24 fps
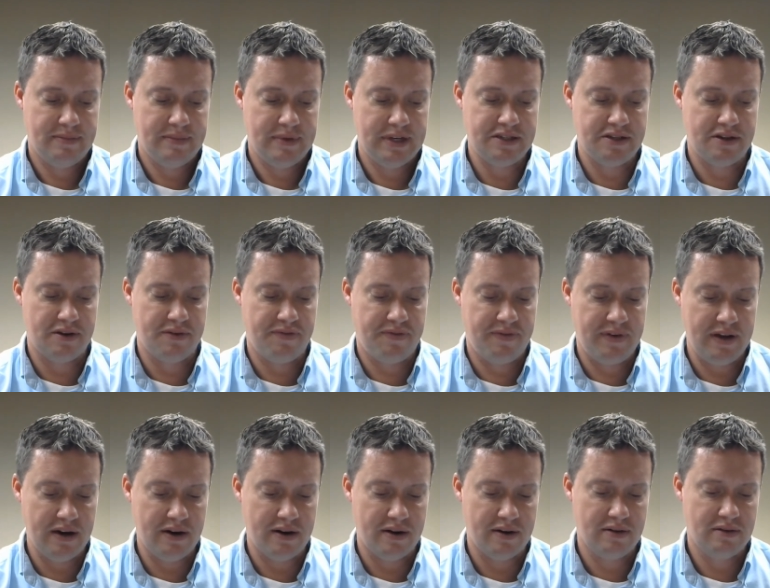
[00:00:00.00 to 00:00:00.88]
Is there
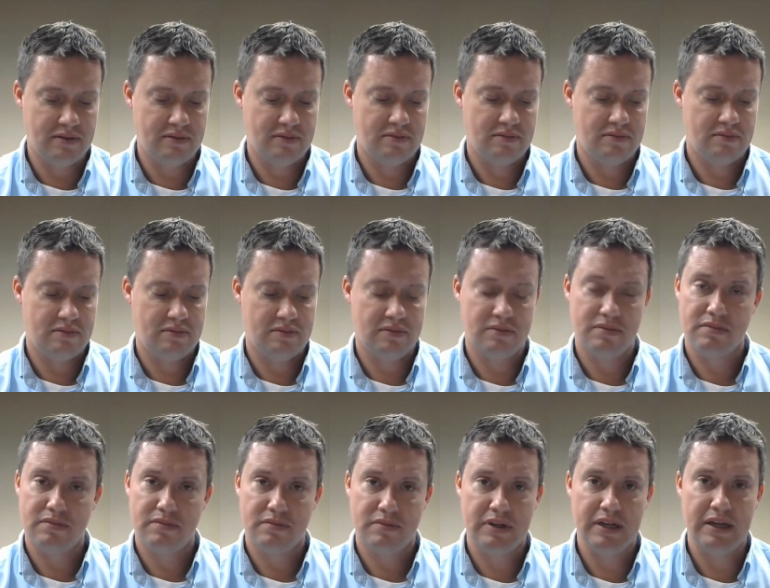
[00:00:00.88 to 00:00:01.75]
fear
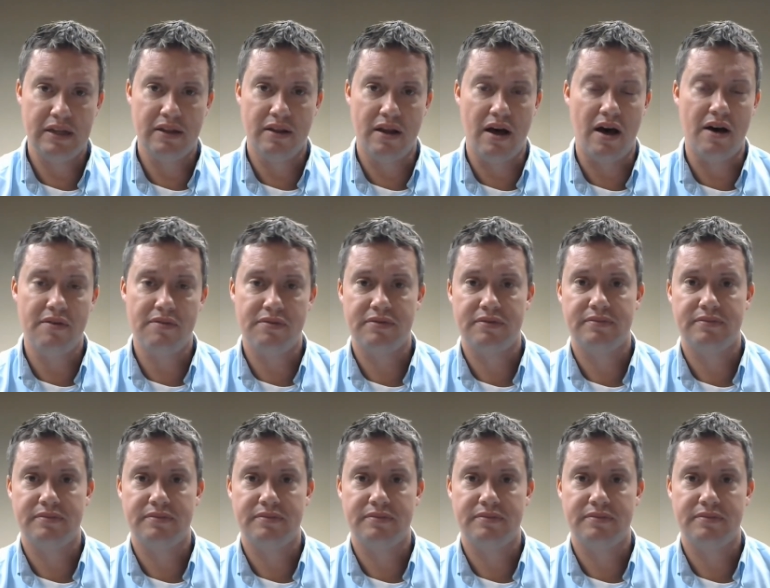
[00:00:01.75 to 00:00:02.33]
in love?